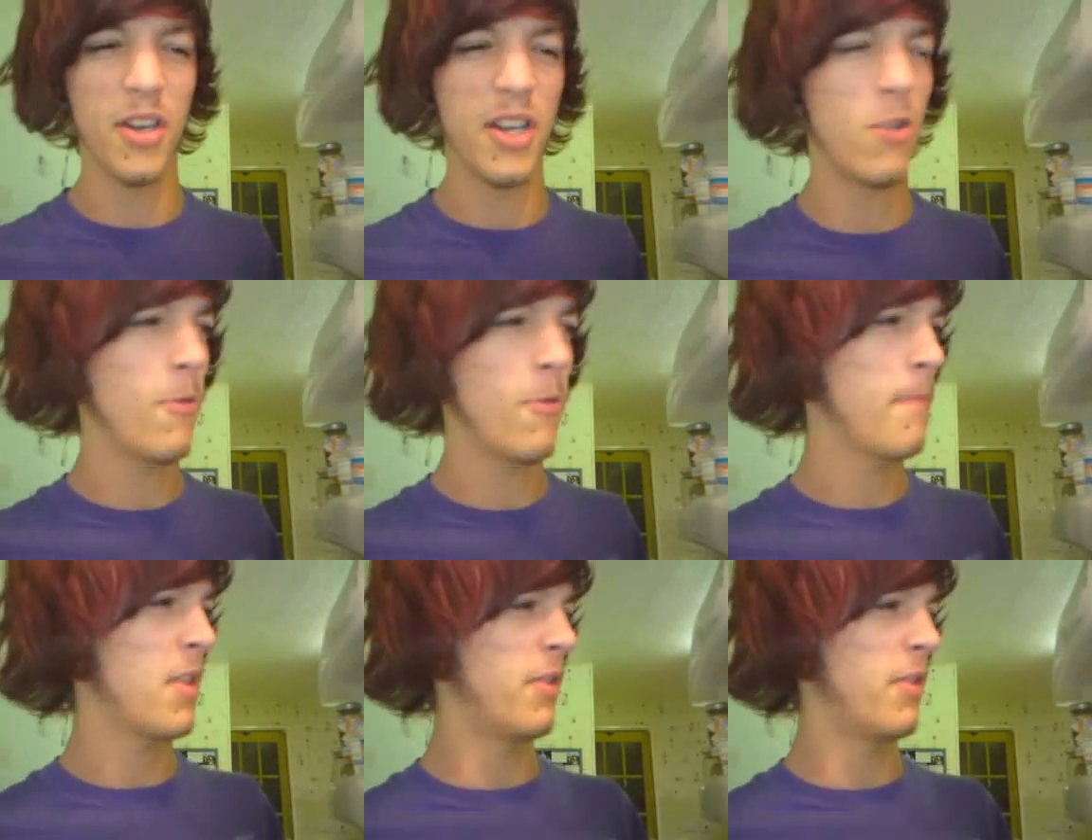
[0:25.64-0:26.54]
now,
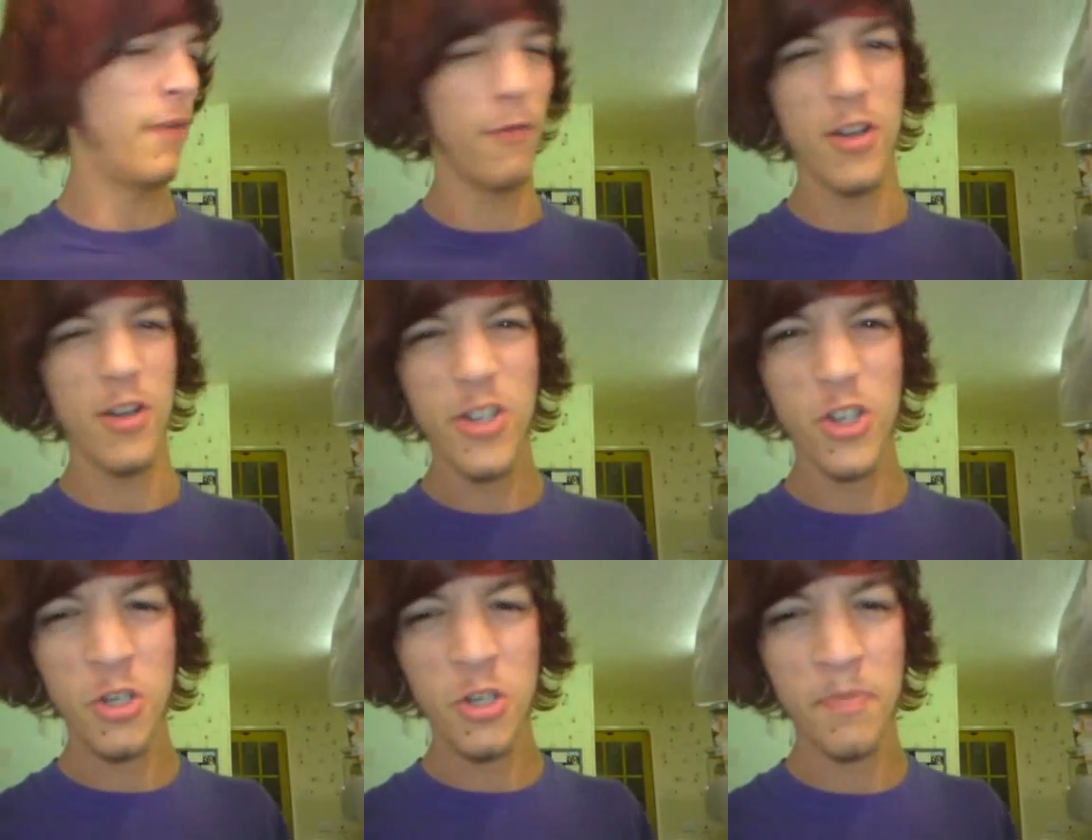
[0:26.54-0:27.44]
the
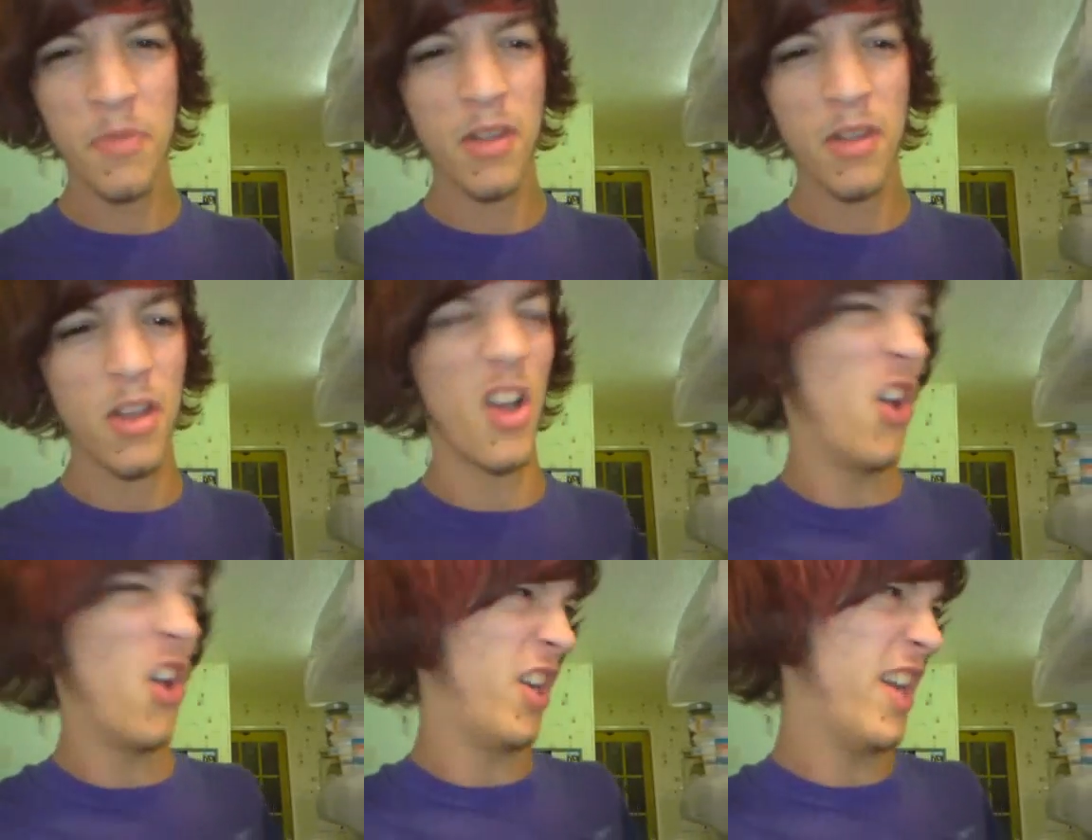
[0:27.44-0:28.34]
fridge.
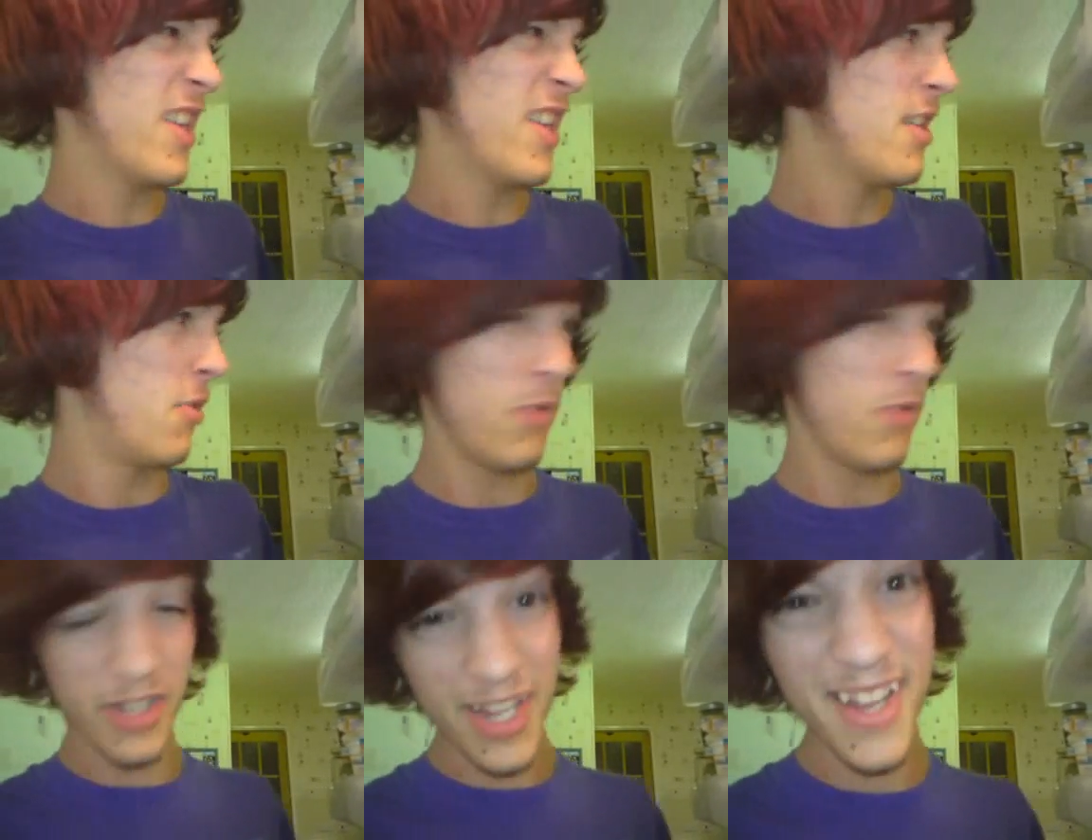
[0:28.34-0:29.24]
Again?
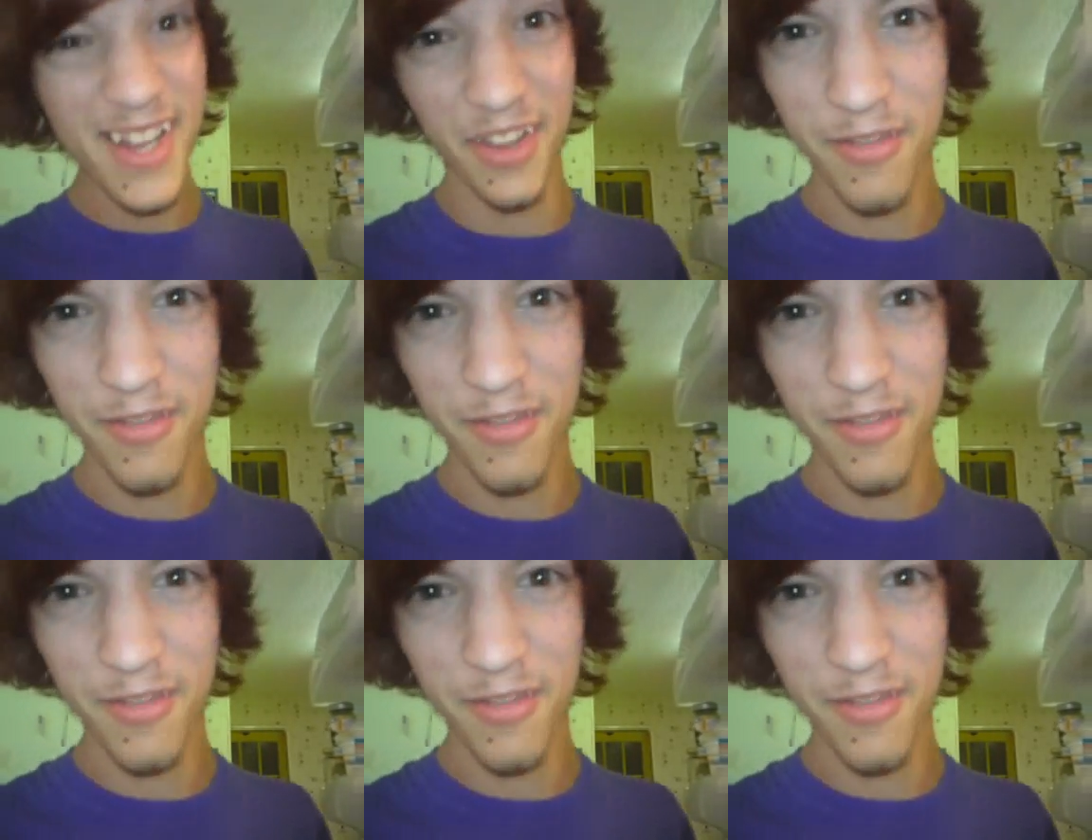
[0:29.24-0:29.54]
Well, yeah, the